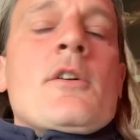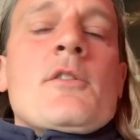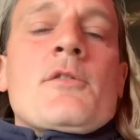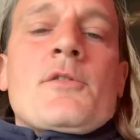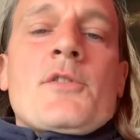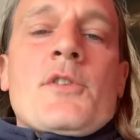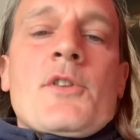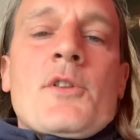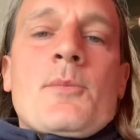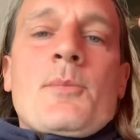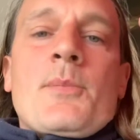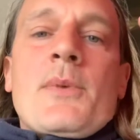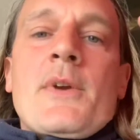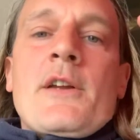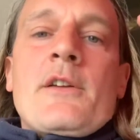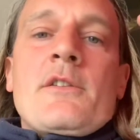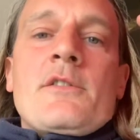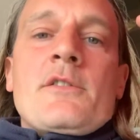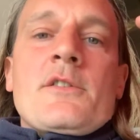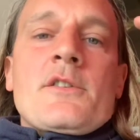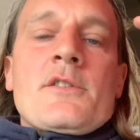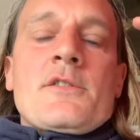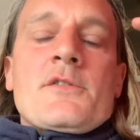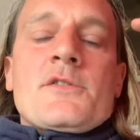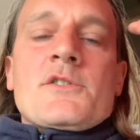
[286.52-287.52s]
for the
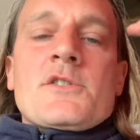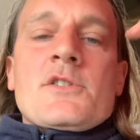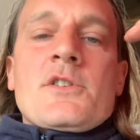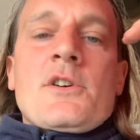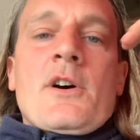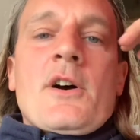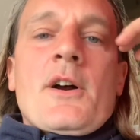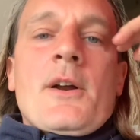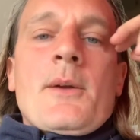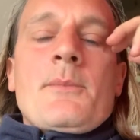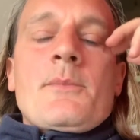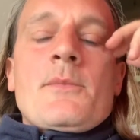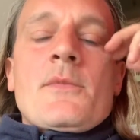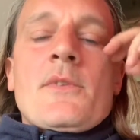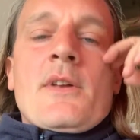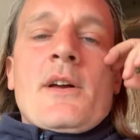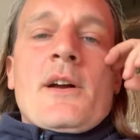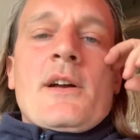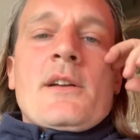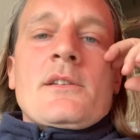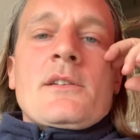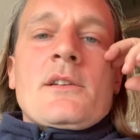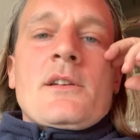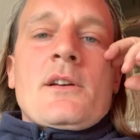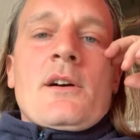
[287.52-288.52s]
period of time
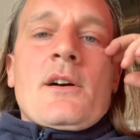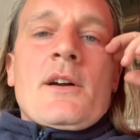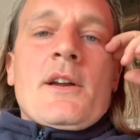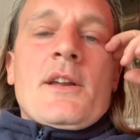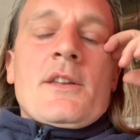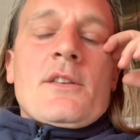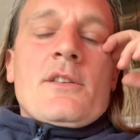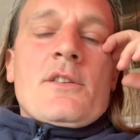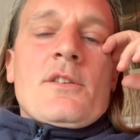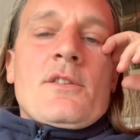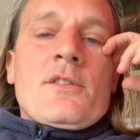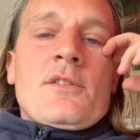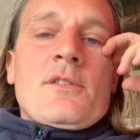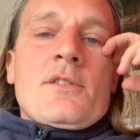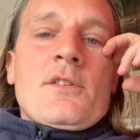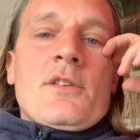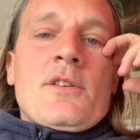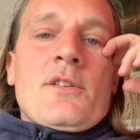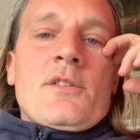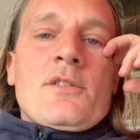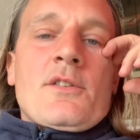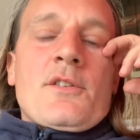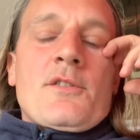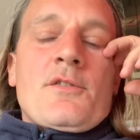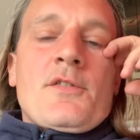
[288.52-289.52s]
that like the, the,
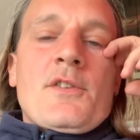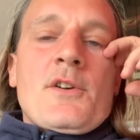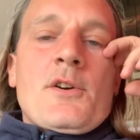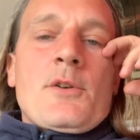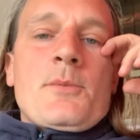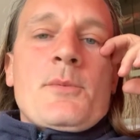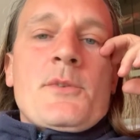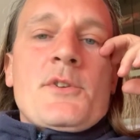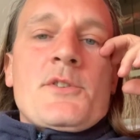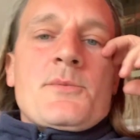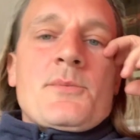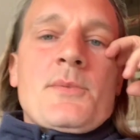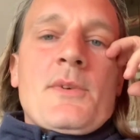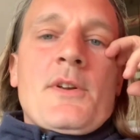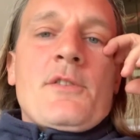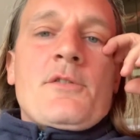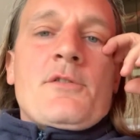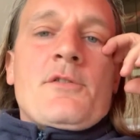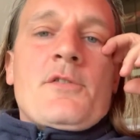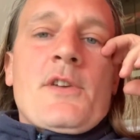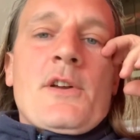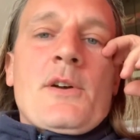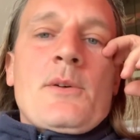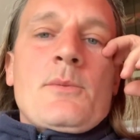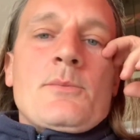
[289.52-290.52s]
the film is being
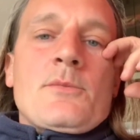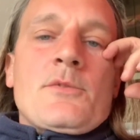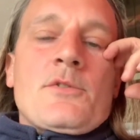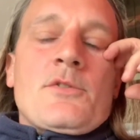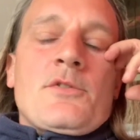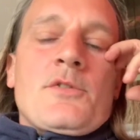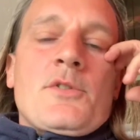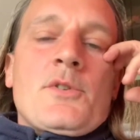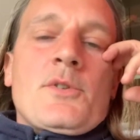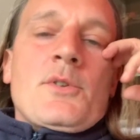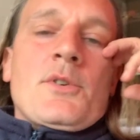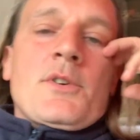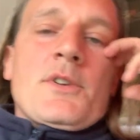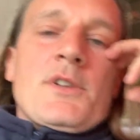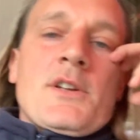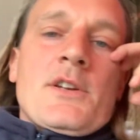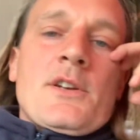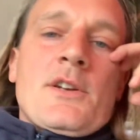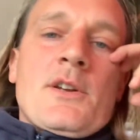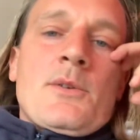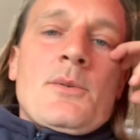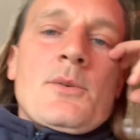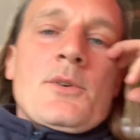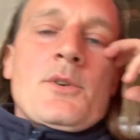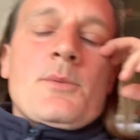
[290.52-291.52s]
filmed for, you
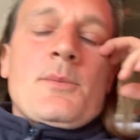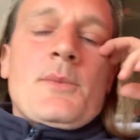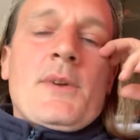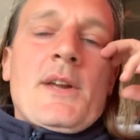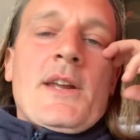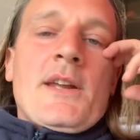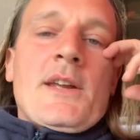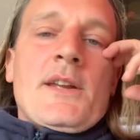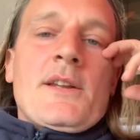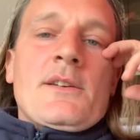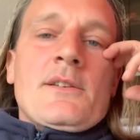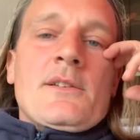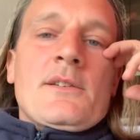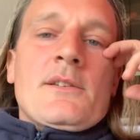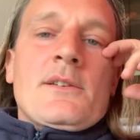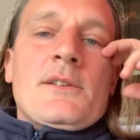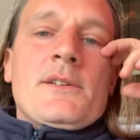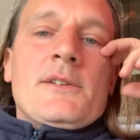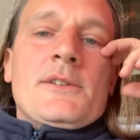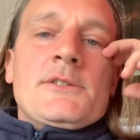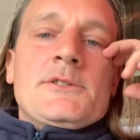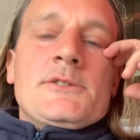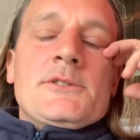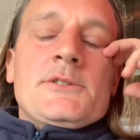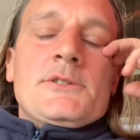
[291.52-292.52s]
know what I mean?
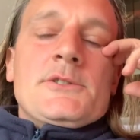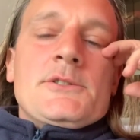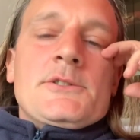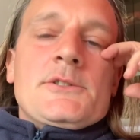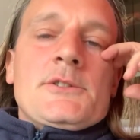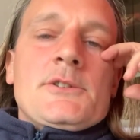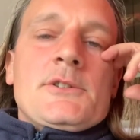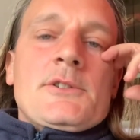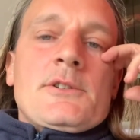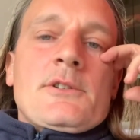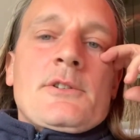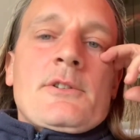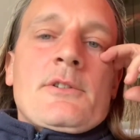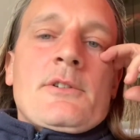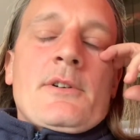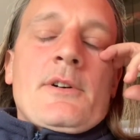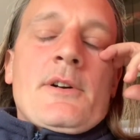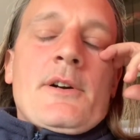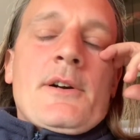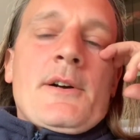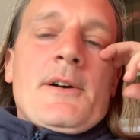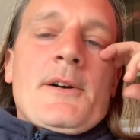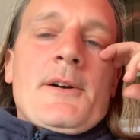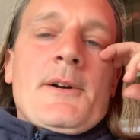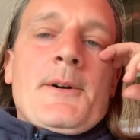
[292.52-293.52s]

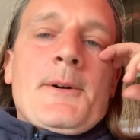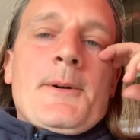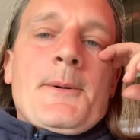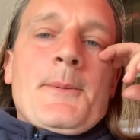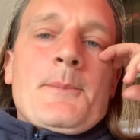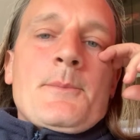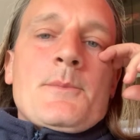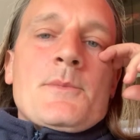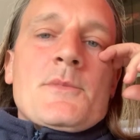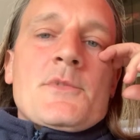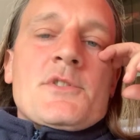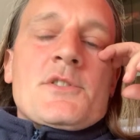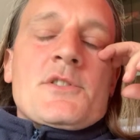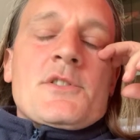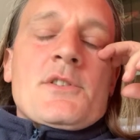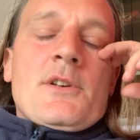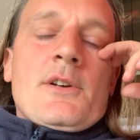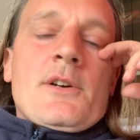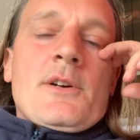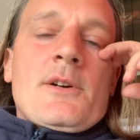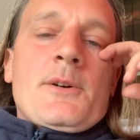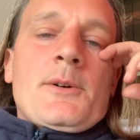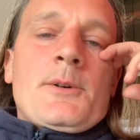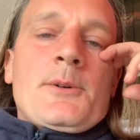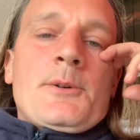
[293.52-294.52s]
Um,
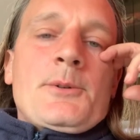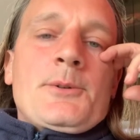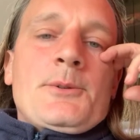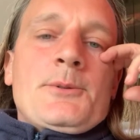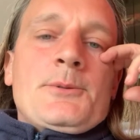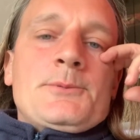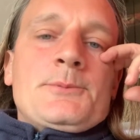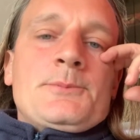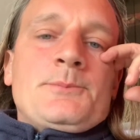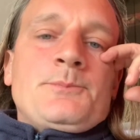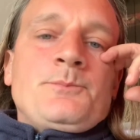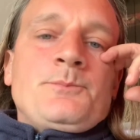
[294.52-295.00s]
so